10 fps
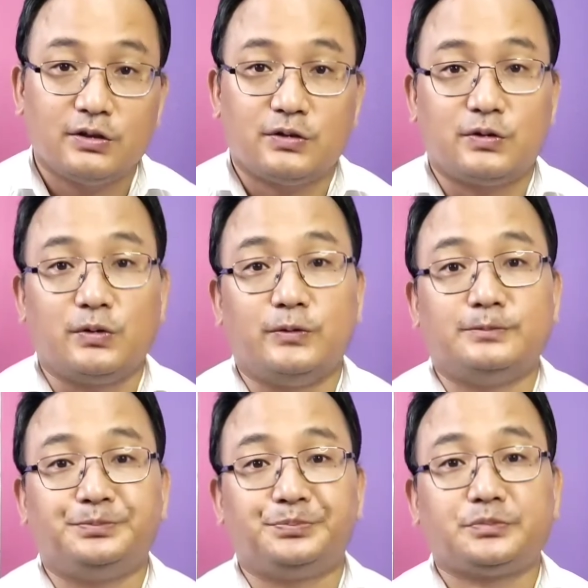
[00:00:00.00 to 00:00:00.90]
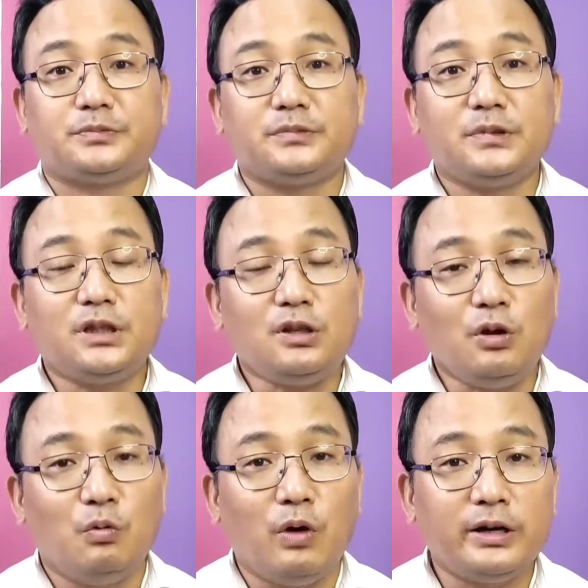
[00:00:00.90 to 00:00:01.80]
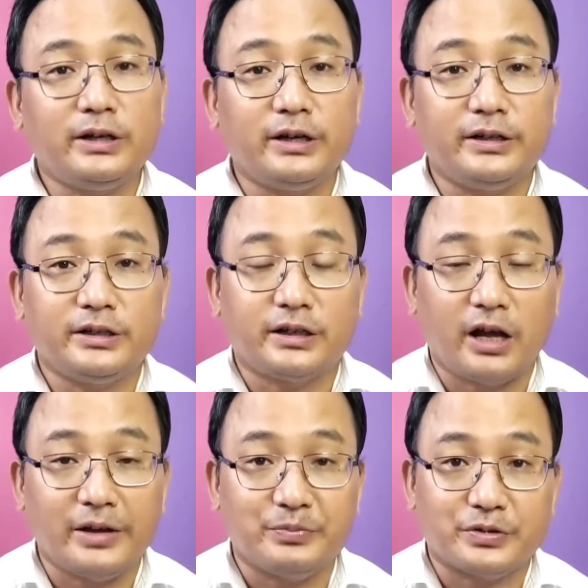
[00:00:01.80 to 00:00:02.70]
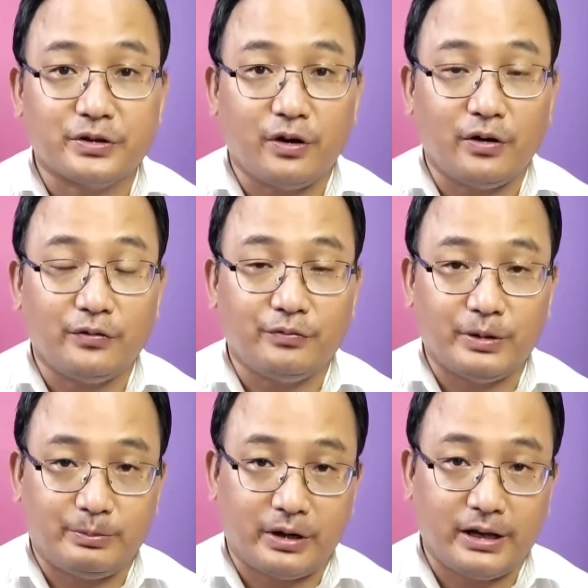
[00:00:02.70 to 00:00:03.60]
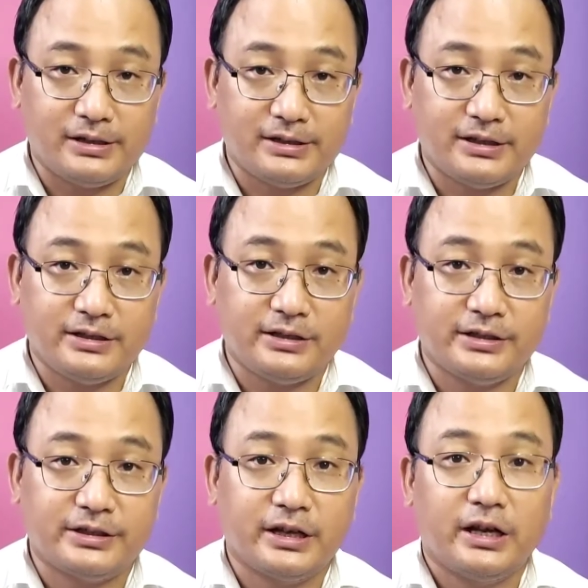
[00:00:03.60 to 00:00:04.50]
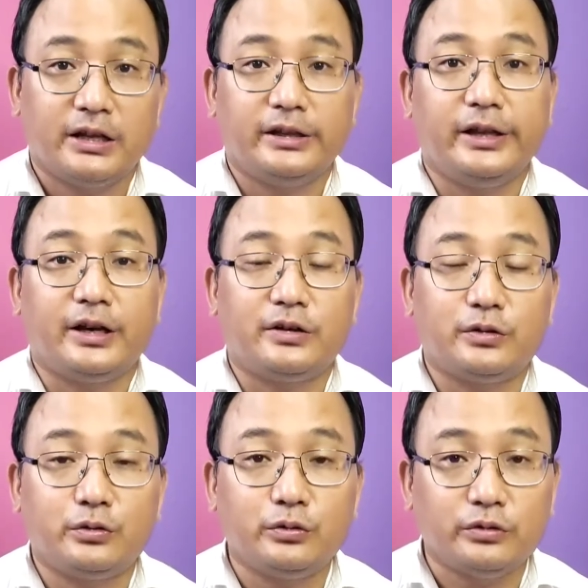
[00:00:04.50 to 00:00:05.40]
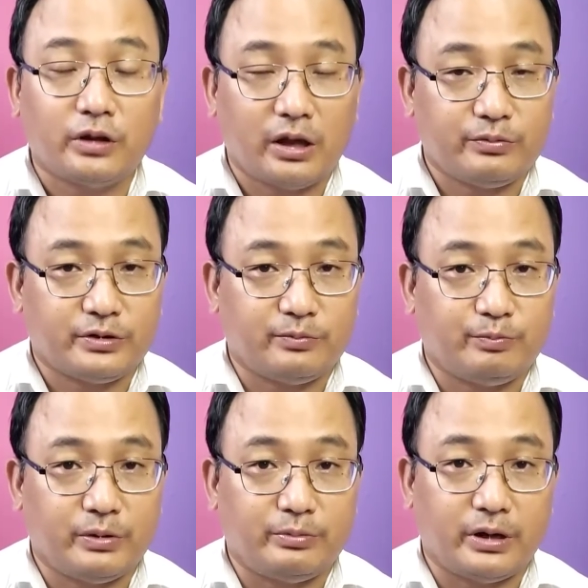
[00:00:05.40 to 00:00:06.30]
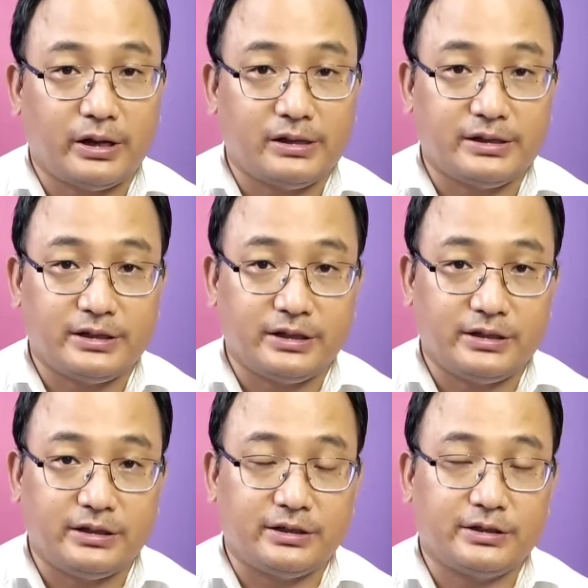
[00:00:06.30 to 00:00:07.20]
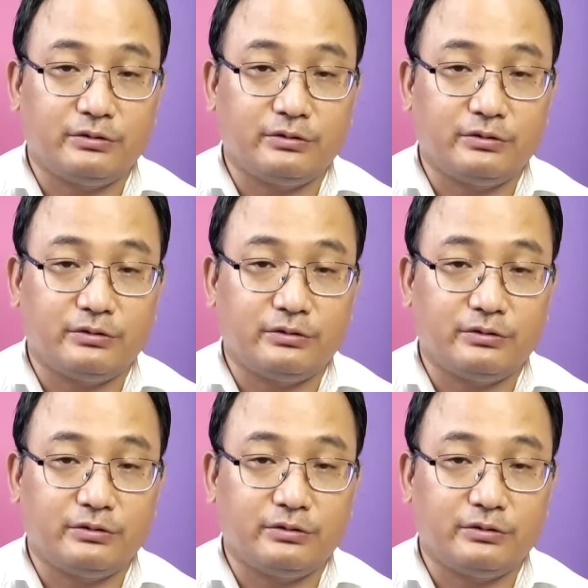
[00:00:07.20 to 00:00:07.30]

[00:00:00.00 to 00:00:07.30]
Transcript: So, what are the types of febrile seizures? There are two types of febrile seizures.